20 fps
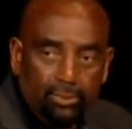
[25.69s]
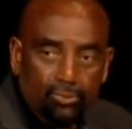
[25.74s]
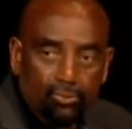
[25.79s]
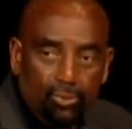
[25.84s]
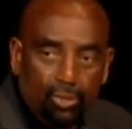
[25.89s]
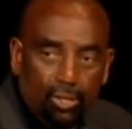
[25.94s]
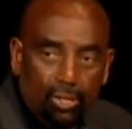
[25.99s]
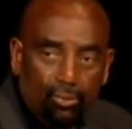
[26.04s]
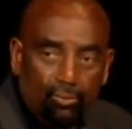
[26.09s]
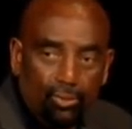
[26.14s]
the
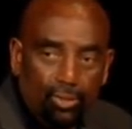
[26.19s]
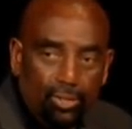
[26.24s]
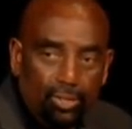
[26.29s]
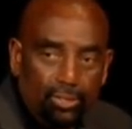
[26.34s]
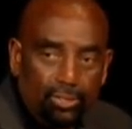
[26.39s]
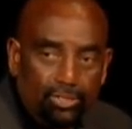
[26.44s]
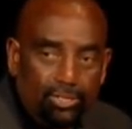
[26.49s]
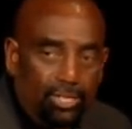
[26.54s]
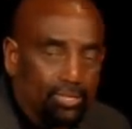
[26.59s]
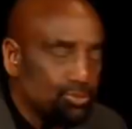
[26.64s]
wrong way
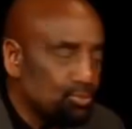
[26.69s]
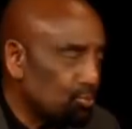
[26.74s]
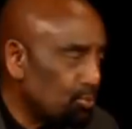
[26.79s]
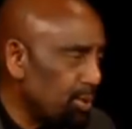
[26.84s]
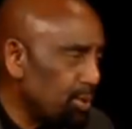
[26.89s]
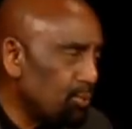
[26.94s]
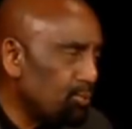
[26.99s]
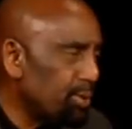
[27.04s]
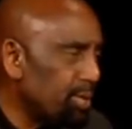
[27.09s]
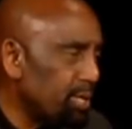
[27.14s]
or sexual
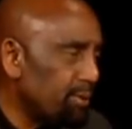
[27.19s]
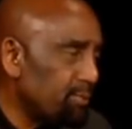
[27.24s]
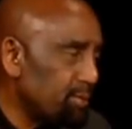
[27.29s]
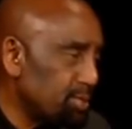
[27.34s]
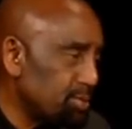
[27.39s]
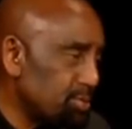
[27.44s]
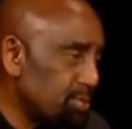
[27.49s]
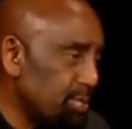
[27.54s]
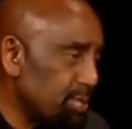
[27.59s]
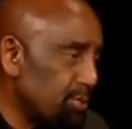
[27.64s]
way or whatever
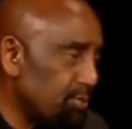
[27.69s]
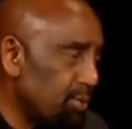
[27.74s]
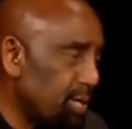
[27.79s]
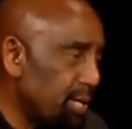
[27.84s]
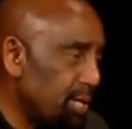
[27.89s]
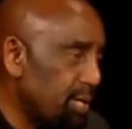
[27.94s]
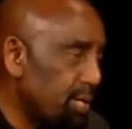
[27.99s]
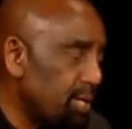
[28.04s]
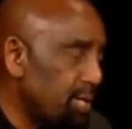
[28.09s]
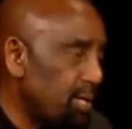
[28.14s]
they're saying,
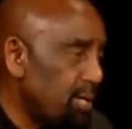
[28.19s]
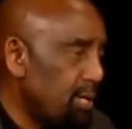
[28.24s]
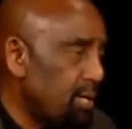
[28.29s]
right?